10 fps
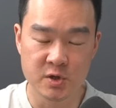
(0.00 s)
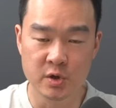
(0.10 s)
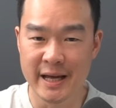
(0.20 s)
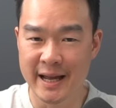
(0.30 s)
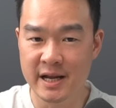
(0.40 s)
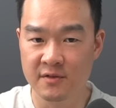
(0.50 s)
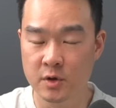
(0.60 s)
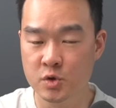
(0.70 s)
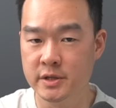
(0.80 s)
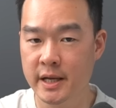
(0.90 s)
So the ending of
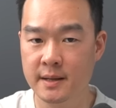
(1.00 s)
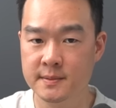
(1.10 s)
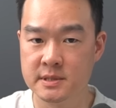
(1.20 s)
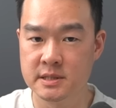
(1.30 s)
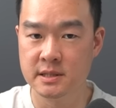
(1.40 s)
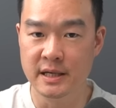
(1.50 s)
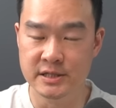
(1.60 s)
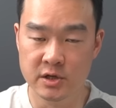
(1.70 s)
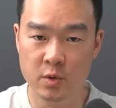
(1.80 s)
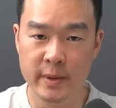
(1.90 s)
those names
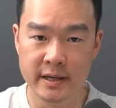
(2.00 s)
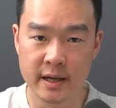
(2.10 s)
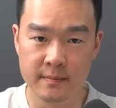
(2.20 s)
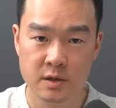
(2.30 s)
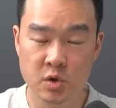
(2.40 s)
is the domain name.